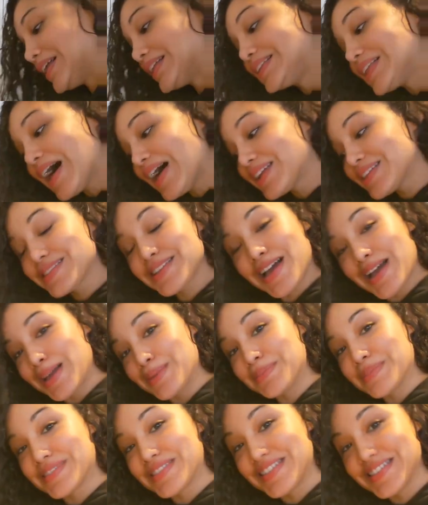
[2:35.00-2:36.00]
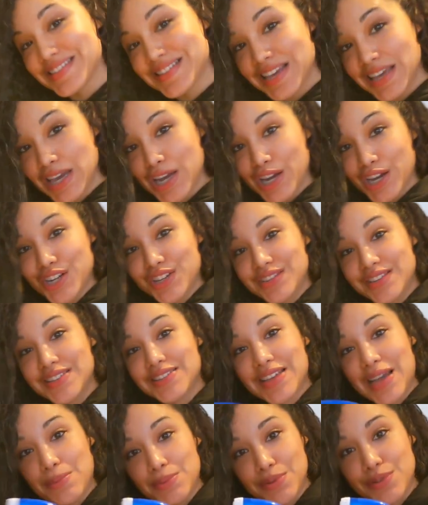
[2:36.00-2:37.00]
A lot of times these
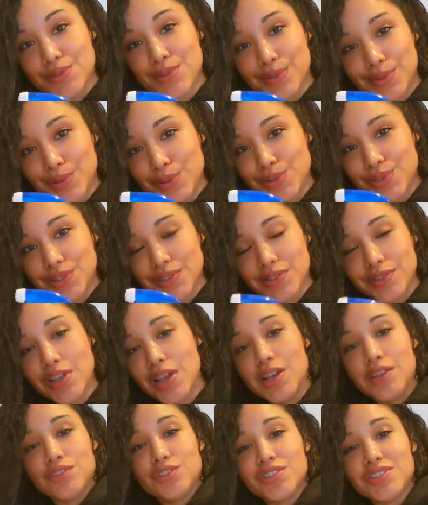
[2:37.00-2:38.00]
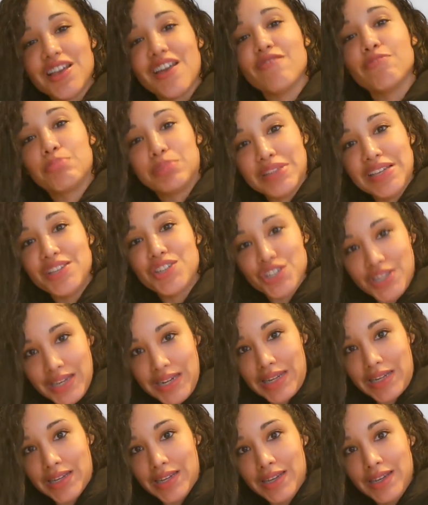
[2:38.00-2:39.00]
types of solutions just have bleach
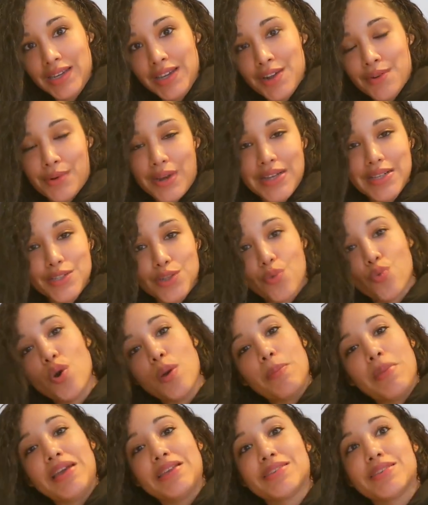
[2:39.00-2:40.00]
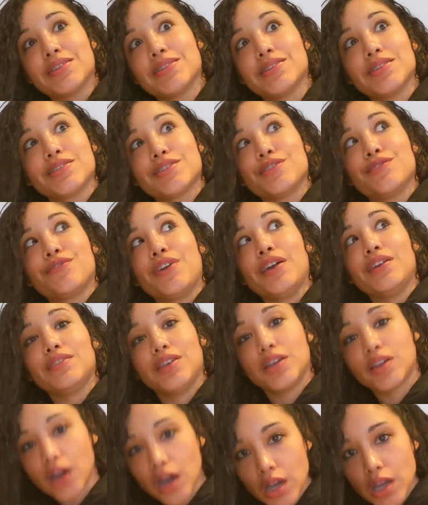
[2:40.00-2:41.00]
in it, right? So what makes it a
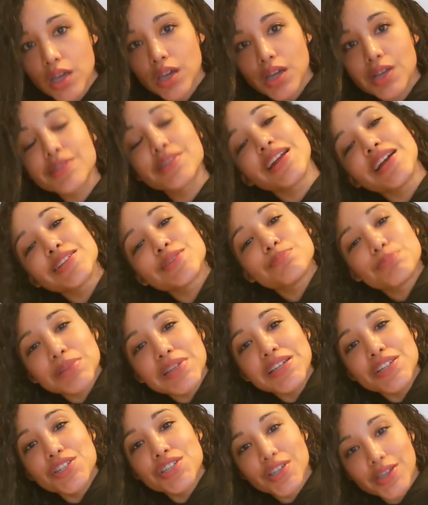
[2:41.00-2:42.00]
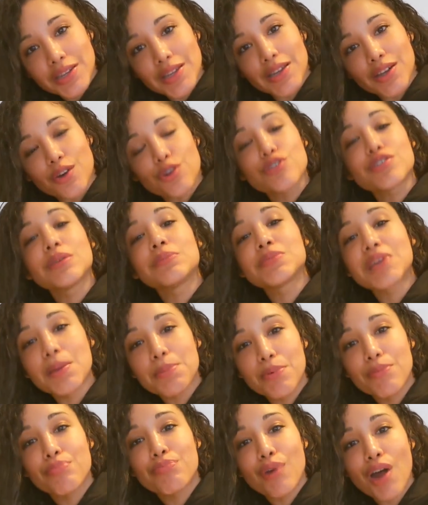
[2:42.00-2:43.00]
disinfectant? Because it has bleach in it or some
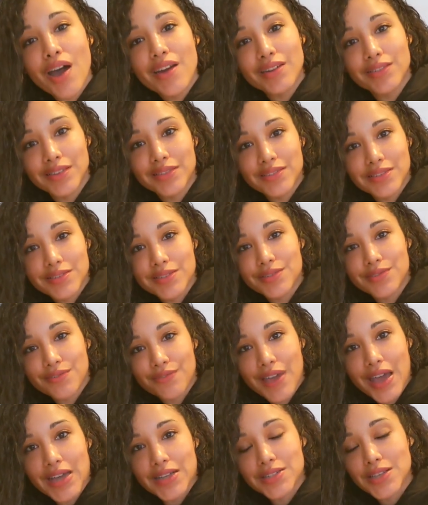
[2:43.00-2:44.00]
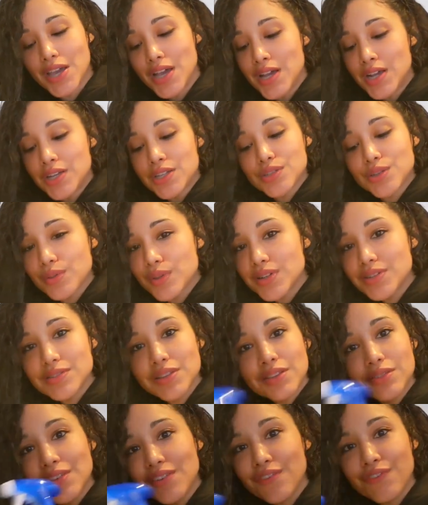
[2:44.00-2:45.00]
type of product that disinfects. So there's
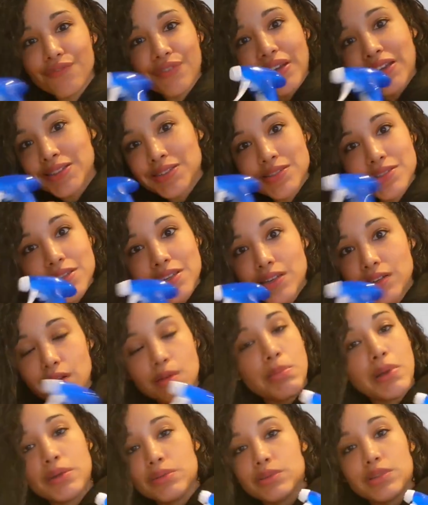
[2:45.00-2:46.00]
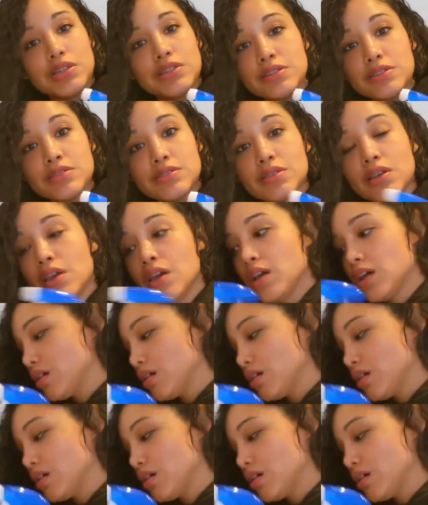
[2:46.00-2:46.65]
nothing fancy about this.